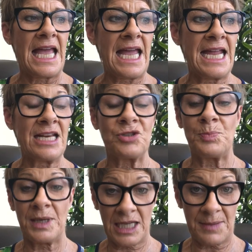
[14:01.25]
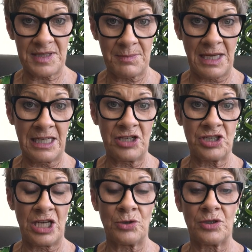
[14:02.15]
and you pick up some
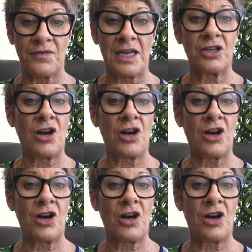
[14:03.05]
energy, or you've had